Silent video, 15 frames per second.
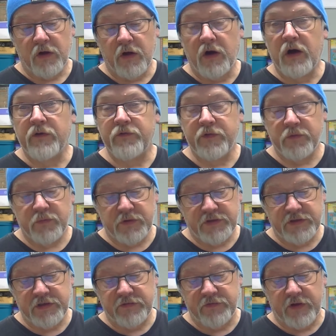often
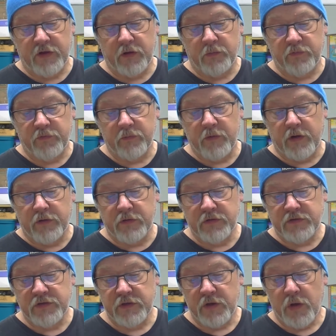receive help from
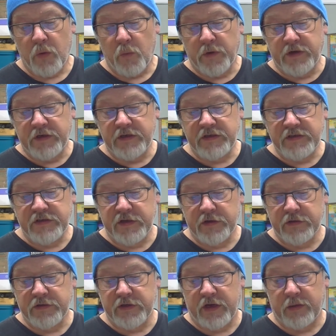others when it is
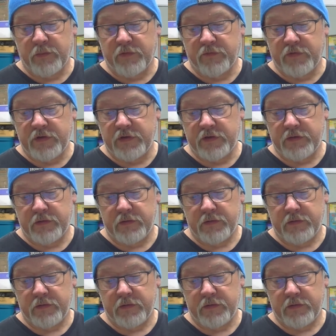their time of need.